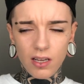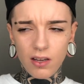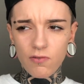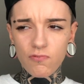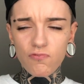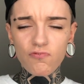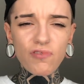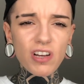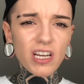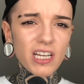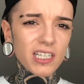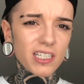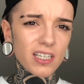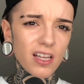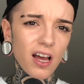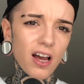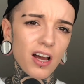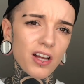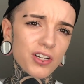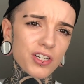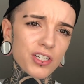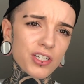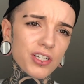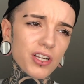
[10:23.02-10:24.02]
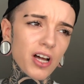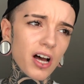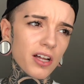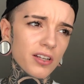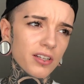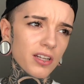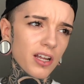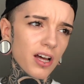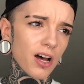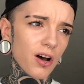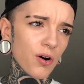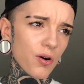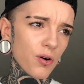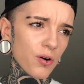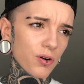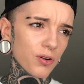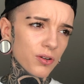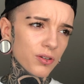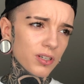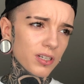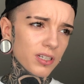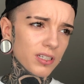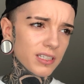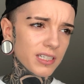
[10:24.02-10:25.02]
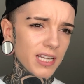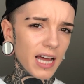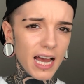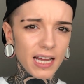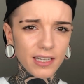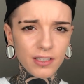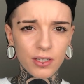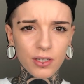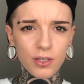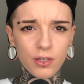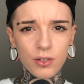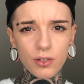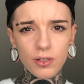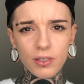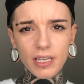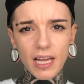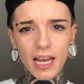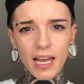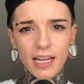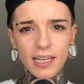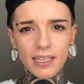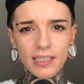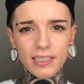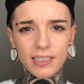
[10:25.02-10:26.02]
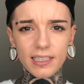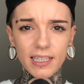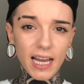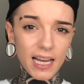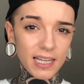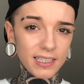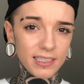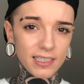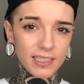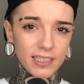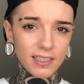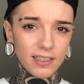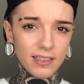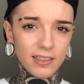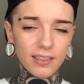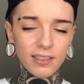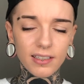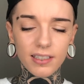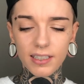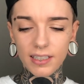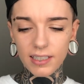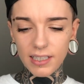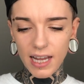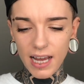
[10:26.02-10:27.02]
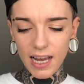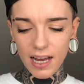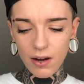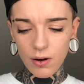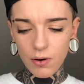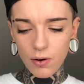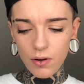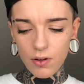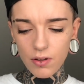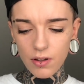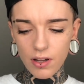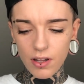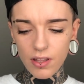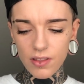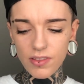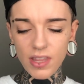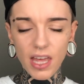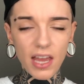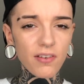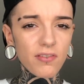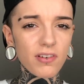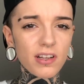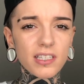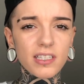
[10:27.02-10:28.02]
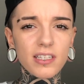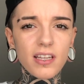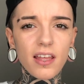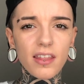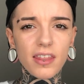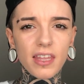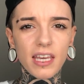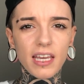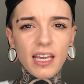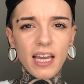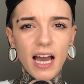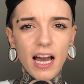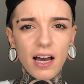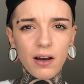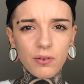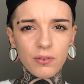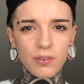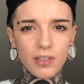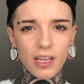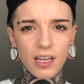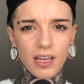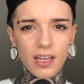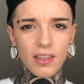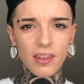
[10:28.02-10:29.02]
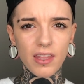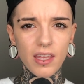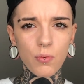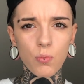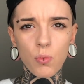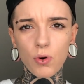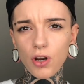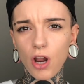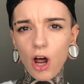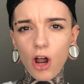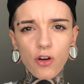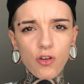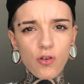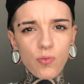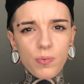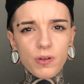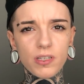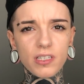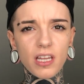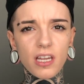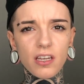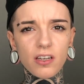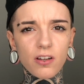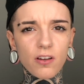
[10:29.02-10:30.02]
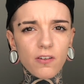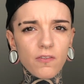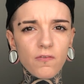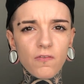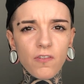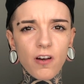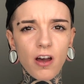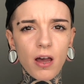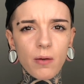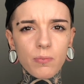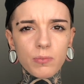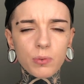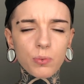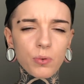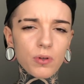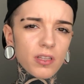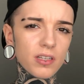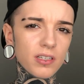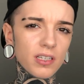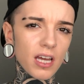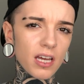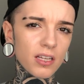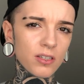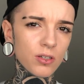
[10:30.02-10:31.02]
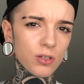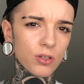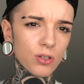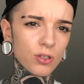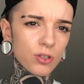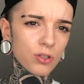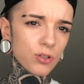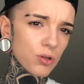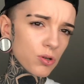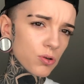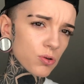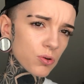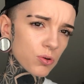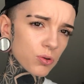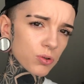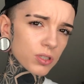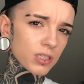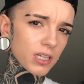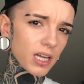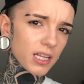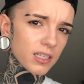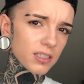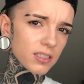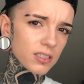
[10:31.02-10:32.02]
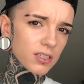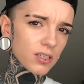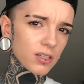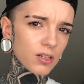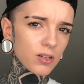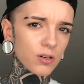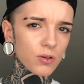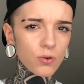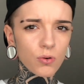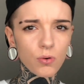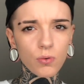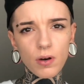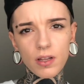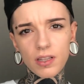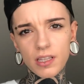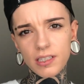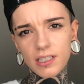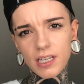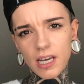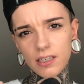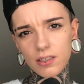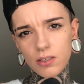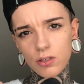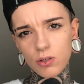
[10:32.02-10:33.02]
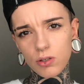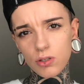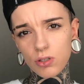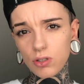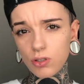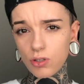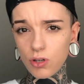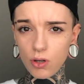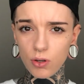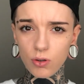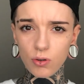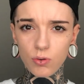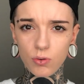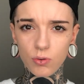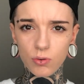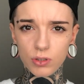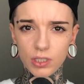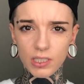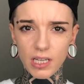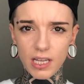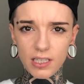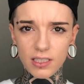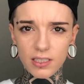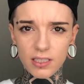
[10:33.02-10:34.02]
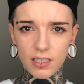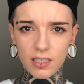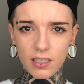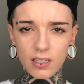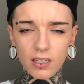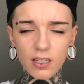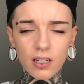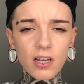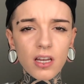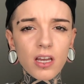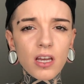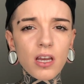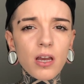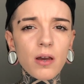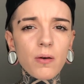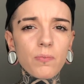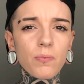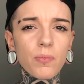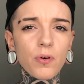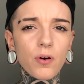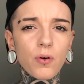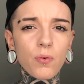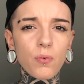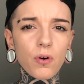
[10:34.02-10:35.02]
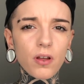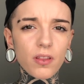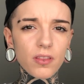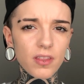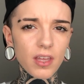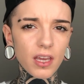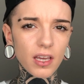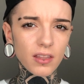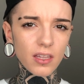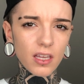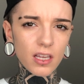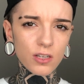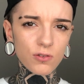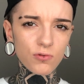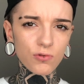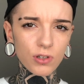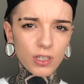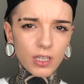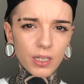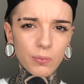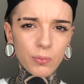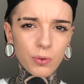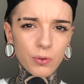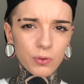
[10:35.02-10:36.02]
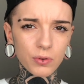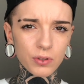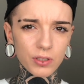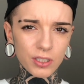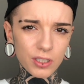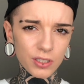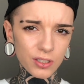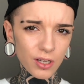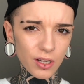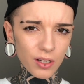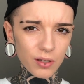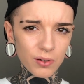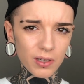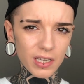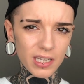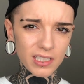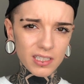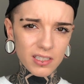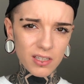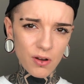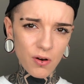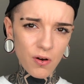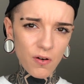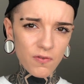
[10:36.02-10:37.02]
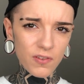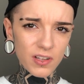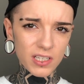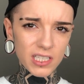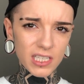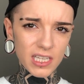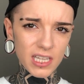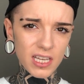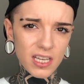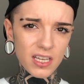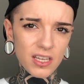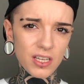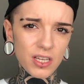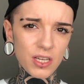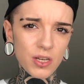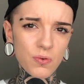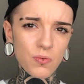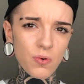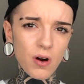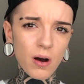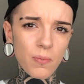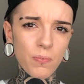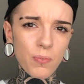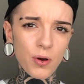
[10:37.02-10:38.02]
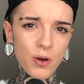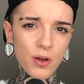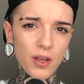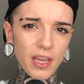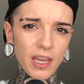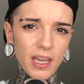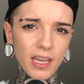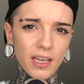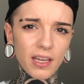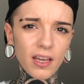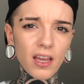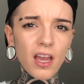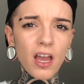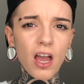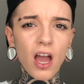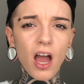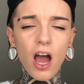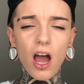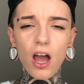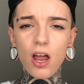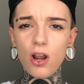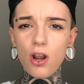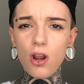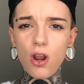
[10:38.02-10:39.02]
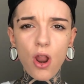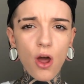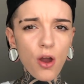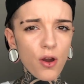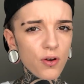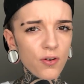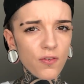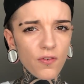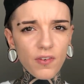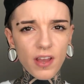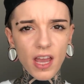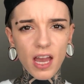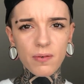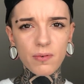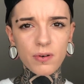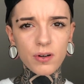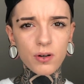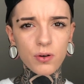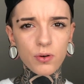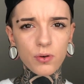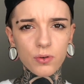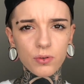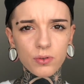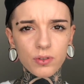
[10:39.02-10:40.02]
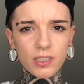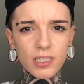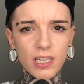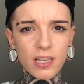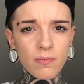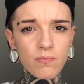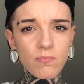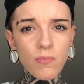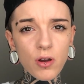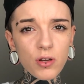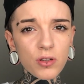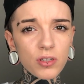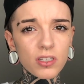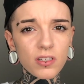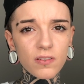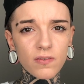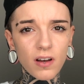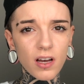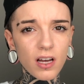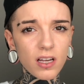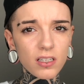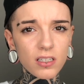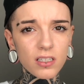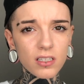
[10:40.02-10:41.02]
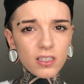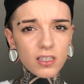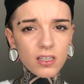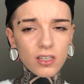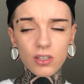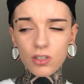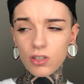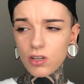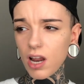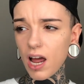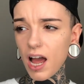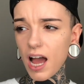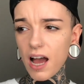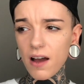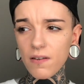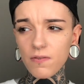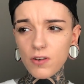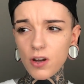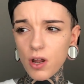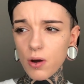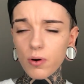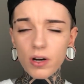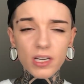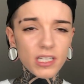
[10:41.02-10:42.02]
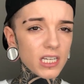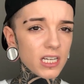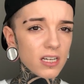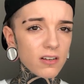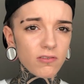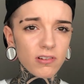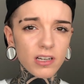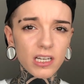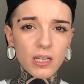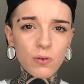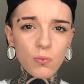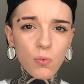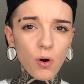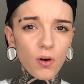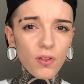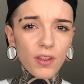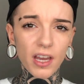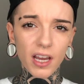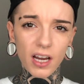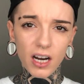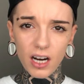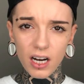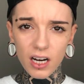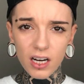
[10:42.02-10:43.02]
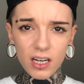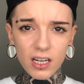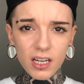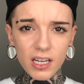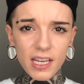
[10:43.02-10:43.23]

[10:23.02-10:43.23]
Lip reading: research done on tattoos and cancer. Now, there is nothing out there that 100% confirms whether tattoos do cause cancer or whether tattoos don't cause cancer. But one thing that is really important to note is that obviously you are putting a load of chemicals that most of us have no idea really what they are